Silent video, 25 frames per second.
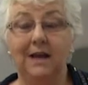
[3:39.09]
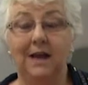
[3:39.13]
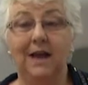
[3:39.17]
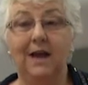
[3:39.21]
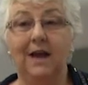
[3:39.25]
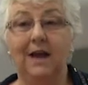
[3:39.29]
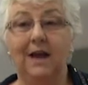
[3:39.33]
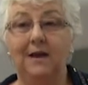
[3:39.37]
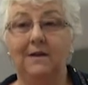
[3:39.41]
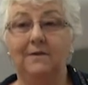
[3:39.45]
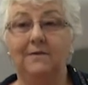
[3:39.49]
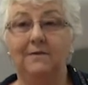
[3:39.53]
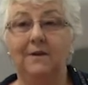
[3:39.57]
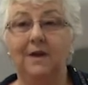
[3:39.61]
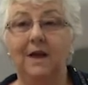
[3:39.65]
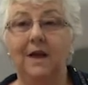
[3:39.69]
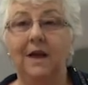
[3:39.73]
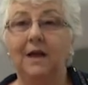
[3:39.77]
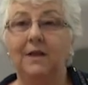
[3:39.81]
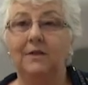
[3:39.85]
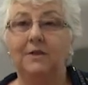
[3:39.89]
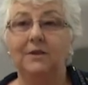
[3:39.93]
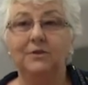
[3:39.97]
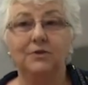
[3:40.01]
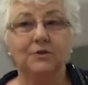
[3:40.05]
have
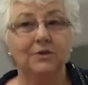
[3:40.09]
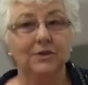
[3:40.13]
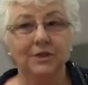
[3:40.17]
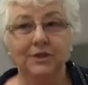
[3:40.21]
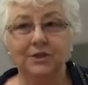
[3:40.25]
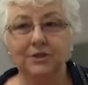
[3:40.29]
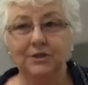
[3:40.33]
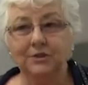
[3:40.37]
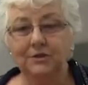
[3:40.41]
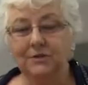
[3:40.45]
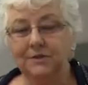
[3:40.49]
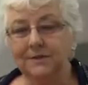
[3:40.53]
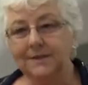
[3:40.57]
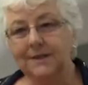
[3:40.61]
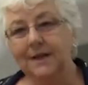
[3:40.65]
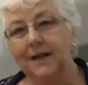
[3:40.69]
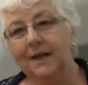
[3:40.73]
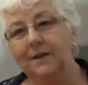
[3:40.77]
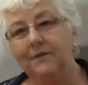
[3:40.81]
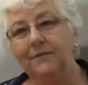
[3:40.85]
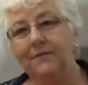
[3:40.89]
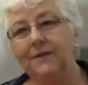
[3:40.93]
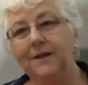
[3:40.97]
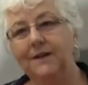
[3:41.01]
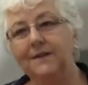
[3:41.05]
the traditional side
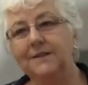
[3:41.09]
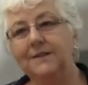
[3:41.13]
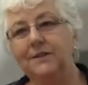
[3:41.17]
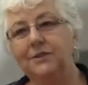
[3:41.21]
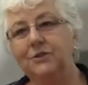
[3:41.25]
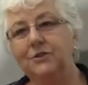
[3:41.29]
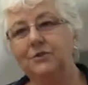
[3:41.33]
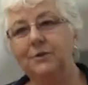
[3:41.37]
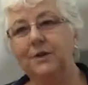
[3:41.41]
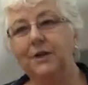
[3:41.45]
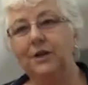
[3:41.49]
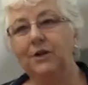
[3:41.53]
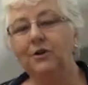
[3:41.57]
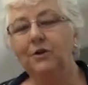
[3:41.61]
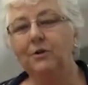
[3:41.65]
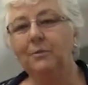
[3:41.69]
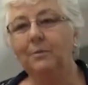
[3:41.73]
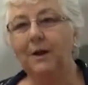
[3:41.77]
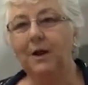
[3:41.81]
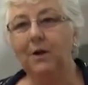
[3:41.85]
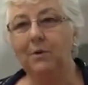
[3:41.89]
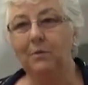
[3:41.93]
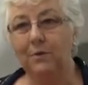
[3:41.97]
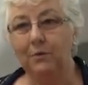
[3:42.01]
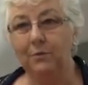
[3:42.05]
effects that you hear
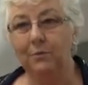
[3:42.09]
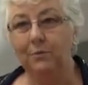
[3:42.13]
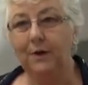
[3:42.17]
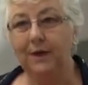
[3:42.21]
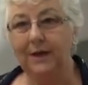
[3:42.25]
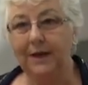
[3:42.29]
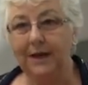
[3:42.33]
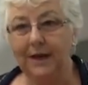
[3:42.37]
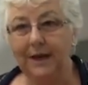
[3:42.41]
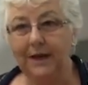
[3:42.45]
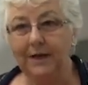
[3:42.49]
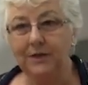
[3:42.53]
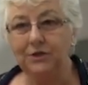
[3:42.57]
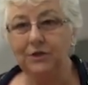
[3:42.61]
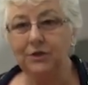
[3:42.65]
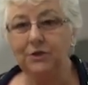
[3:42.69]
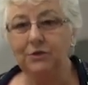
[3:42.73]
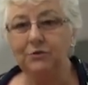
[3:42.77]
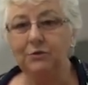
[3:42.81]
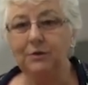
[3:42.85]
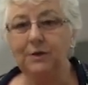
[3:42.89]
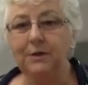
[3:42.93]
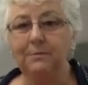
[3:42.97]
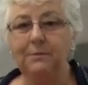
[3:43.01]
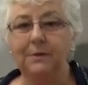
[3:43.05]
about with radiation
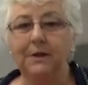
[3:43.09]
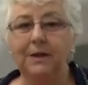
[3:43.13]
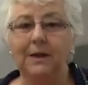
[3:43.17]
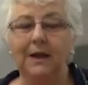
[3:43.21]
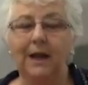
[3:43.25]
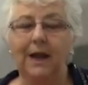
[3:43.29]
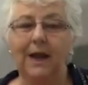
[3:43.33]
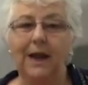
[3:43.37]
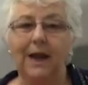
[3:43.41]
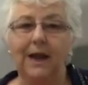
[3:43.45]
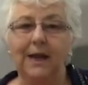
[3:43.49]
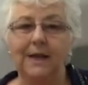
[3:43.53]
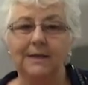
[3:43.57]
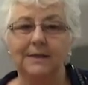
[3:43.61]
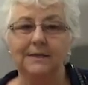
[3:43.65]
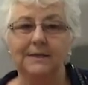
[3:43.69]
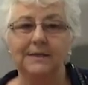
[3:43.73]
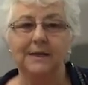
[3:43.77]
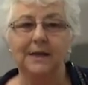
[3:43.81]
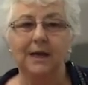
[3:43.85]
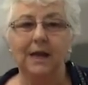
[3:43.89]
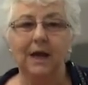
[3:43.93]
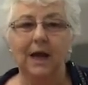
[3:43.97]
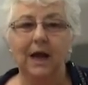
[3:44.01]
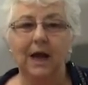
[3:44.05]
treatment, and
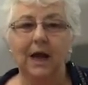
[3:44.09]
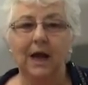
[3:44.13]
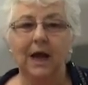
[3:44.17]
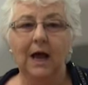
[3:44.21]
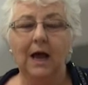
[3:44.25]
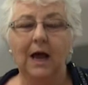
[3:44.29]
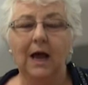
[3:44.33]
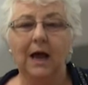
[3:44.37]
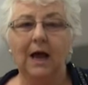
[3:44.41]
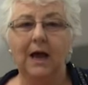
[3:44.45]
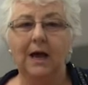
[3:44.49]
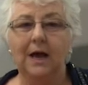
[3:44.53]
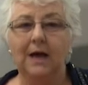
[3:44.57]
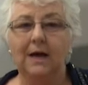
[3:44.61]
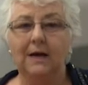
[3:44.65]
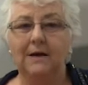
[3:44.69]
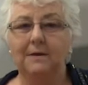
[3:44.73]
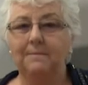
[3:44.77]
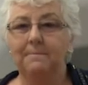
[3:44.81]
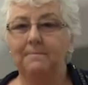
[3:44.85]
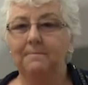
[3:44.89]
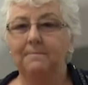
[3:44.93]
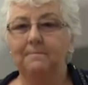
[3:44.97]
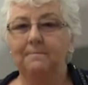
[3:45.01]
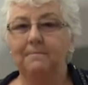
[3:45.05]

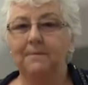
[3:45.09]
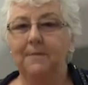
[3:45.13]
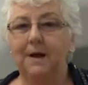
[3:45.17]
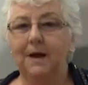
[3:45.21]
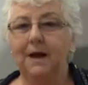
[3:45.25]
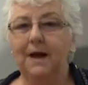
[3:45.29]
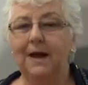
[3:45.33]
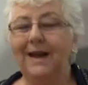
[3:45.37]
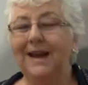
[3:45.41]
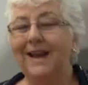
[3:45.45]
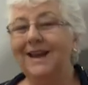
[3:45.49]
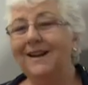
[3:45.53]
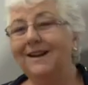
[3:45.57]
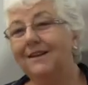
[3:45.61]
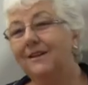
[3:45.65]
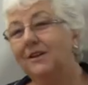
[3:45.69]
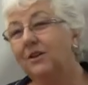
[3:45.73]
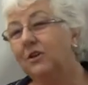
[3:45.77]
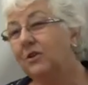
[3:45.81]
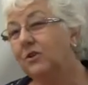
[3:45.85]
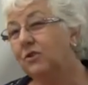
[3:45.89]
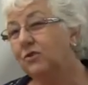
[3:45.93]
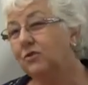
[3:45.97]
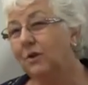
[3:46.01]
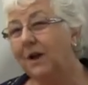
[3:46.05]
I had a
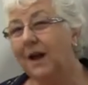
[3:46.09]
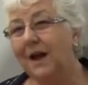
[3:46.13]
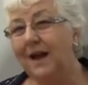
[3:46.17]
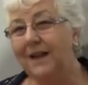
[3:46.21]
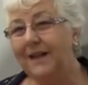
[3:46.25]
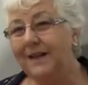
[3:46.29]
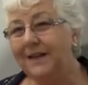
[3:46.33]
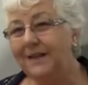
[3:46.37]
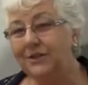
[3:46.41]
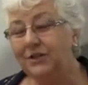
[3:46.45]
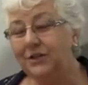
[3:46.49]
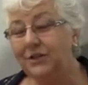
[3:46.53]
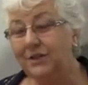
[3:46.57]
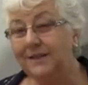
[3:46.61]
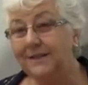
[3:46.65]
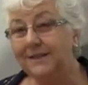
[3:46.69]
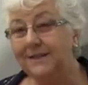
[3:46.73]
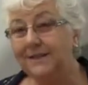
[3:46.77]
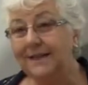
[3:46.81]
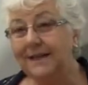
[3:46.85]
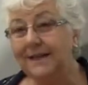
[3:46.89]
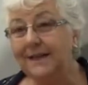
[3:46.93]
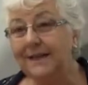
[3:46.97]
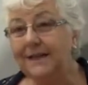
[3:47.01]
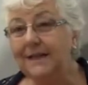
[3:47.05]
little dry, itchy
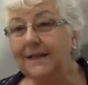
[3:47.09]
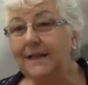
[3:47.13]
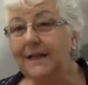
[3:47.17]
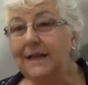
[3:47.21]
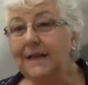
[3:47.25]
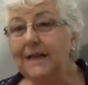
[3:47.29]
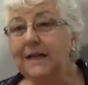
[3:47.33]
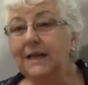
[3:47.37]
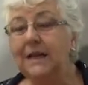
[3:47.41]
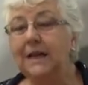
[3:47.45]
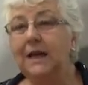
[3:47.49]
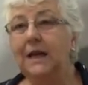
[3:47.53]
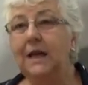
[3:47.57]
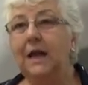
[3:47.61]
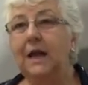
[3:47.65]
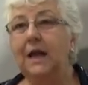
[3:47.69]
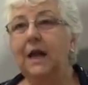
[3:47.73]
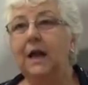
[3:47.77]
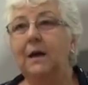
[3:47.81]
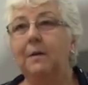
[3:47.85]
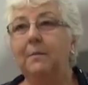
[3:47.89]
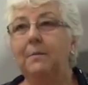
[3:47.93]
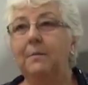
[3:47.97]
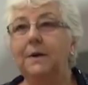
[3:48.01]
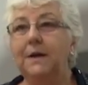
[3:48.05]
skin,
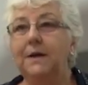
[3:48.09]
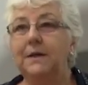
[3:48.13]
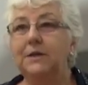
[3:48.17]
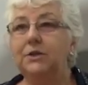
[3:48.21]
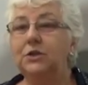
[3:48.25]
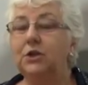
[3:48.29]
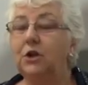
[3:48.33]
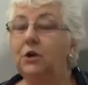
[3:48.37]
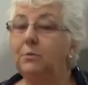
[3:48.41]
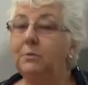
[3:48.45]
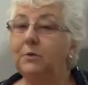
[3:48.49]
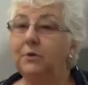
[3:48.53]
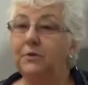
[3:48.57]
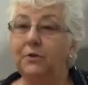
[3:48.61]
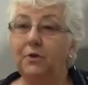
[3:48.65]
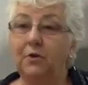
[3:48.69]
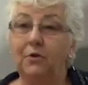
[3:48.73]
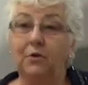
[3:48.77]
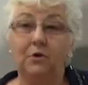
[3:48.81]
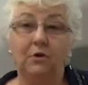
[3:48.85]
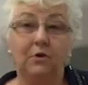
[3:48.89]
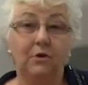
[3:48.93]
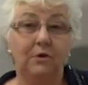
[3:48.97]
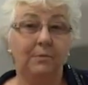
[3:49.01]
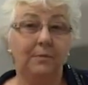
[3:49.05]
but
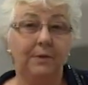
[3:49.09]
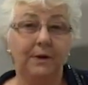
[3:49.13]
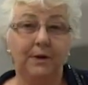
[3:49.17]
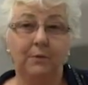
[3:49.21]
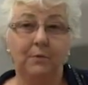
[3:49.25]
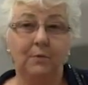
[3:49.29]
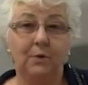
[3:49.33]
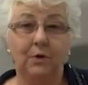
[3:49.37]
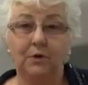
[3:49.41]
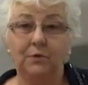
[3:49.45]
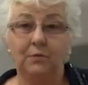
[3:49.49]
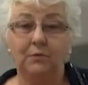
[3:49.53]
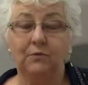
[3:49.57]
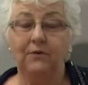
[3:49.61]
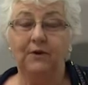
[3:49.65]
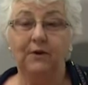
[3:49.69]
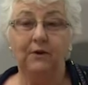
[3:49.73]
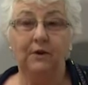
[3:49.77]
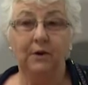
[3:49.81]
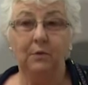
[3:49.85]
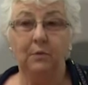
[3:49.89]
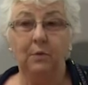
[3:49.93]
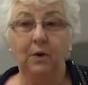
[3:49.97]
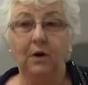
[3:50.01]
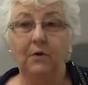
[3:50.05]
TomoTherapy worked
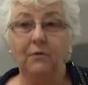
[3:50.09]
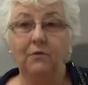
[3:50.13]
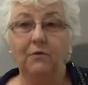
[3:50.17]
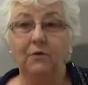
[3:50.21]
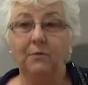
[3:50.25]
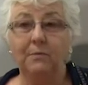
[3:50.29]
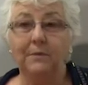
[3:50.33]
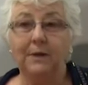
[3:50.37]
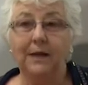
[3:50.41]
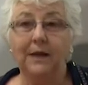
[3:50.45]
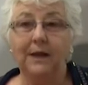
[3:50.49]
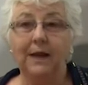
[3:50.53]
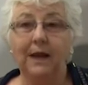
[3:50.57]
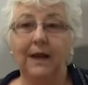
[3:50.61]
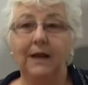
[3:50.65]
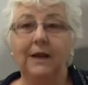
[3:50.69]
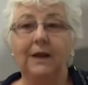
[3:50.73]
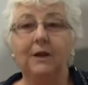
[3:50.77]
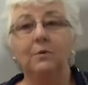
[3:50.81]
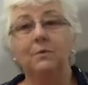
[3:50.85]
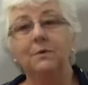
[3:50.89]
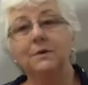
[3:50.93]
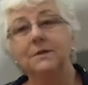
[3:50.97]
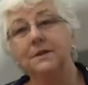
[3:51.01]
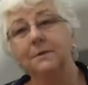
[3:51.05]
very well for me, and
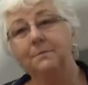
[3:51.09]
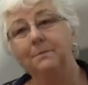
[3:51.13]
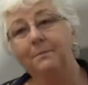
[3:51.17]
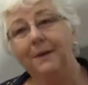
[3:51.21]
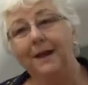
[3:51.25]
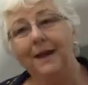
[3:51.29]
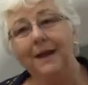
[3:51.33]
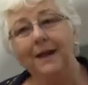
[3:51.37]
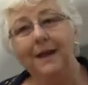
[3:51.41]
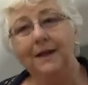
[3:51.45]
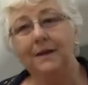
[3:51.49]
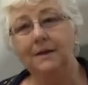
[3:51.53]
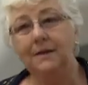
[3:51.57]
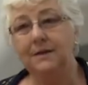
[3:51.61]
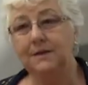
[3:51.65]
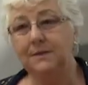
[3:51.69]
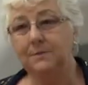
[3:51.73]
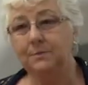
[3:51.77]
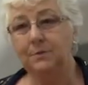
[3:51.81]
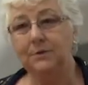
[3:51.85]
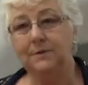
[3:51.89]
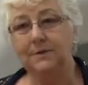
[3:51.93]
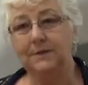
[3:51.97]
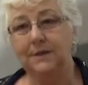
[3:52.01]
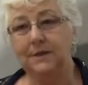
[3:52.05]
it was a painless
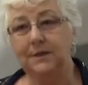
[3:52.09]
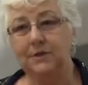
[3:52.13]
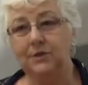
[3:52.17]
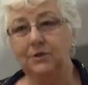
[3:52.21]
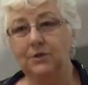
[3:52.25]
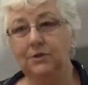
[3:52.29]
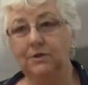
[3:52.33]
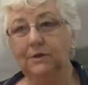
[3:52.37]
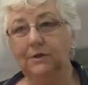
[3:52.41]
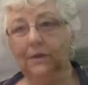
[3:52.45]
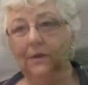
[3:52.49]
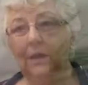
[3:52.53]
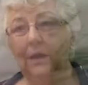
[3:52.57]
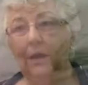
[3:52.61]
procedure.